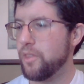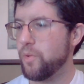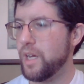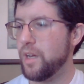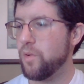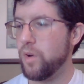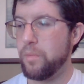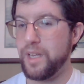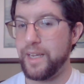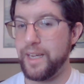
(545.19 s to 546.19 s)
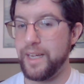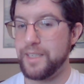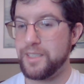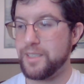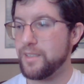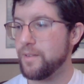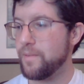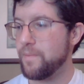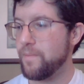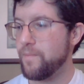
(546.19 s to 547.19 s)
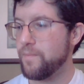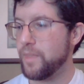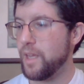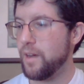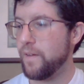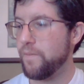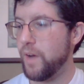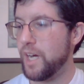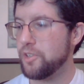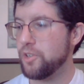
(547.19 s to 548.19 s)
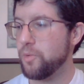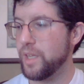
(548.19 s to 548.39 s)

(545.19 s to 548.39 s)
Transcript: 3 Roman legates fracture